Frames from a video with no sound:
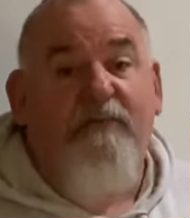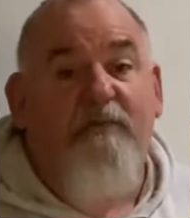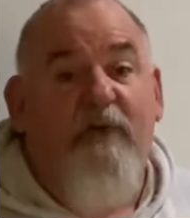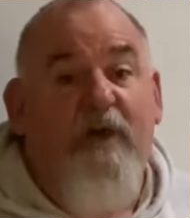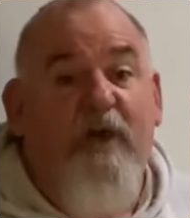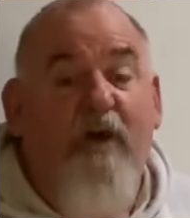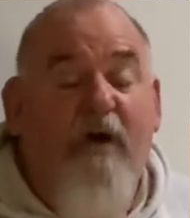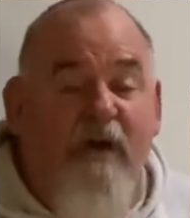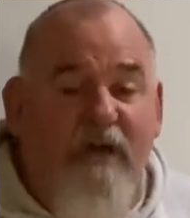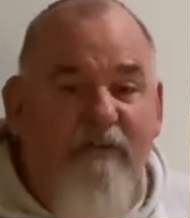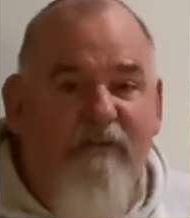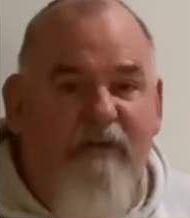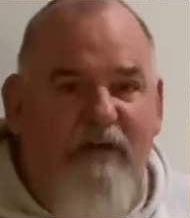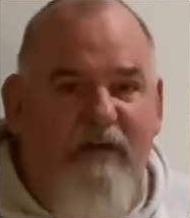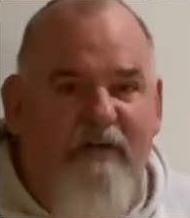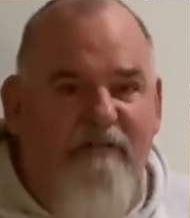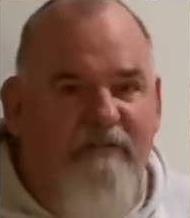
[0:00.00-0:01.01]
my
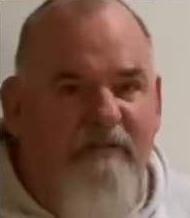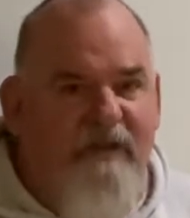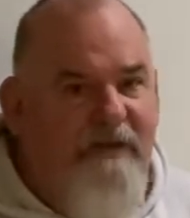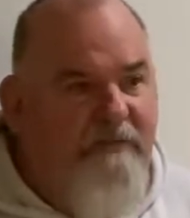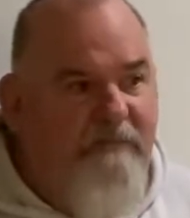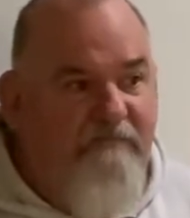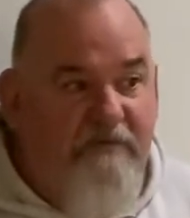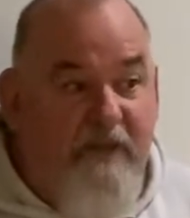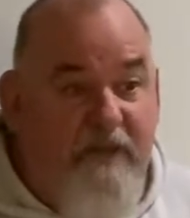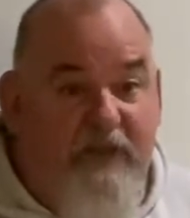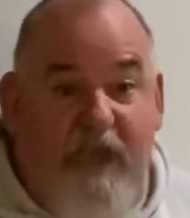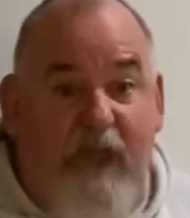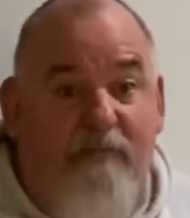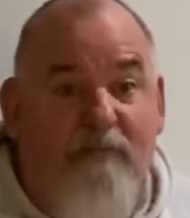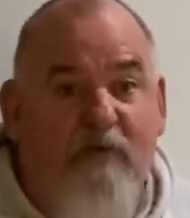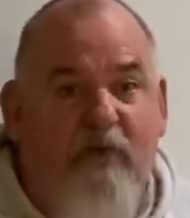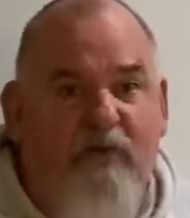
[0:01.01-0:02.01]
iPhone. The
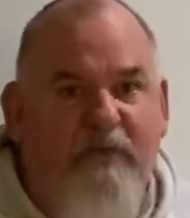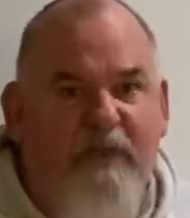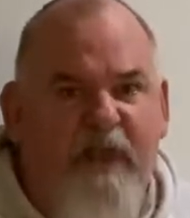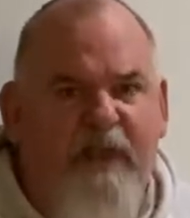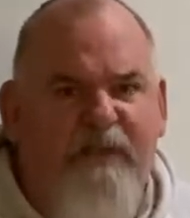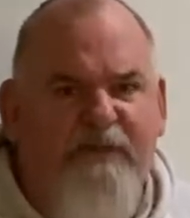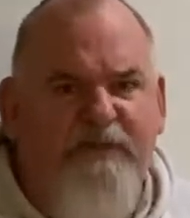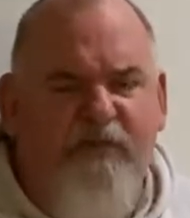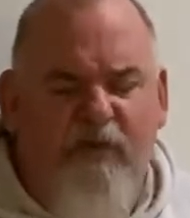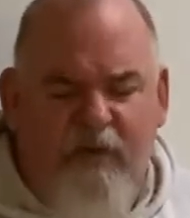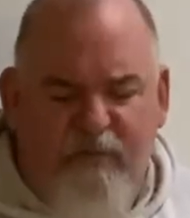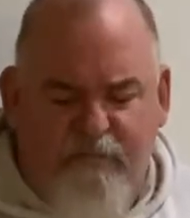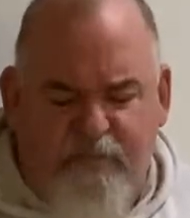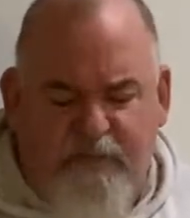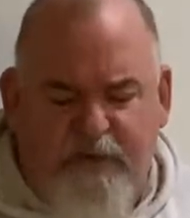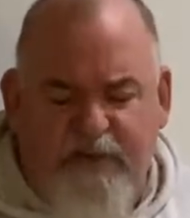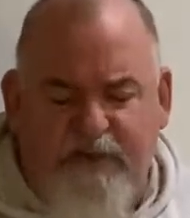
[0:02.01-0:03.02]
camera on that is quite
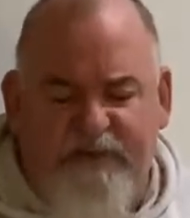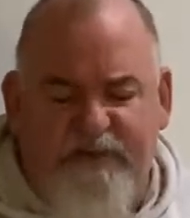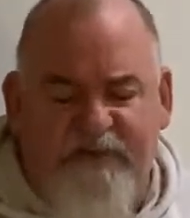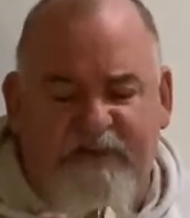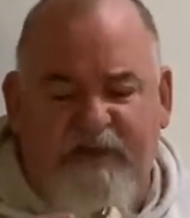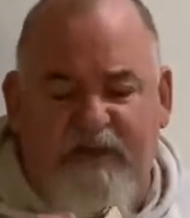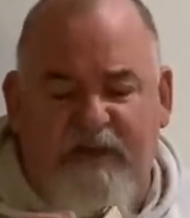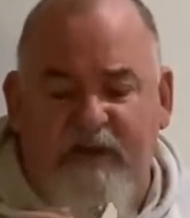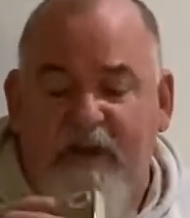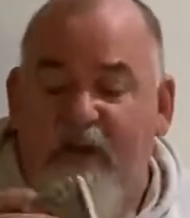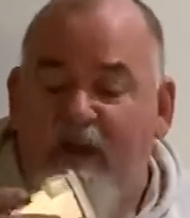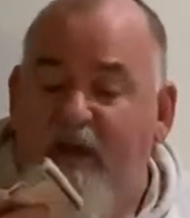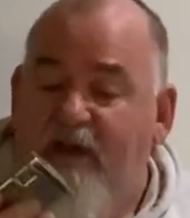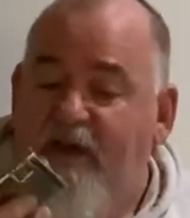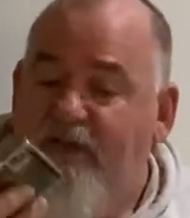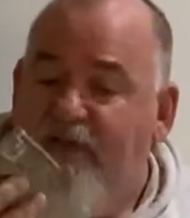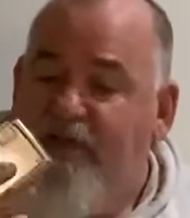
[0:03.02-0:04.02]
brilliant. So
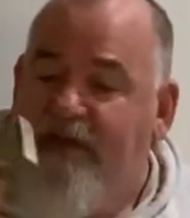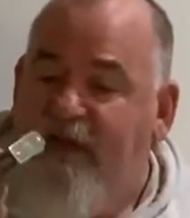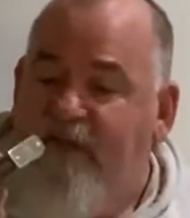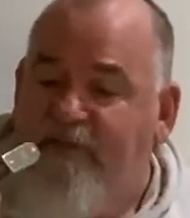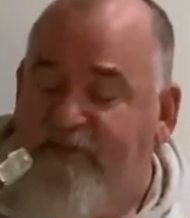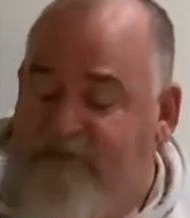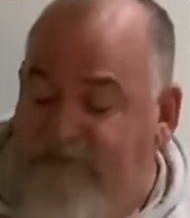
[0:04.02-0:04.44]
I thought that was a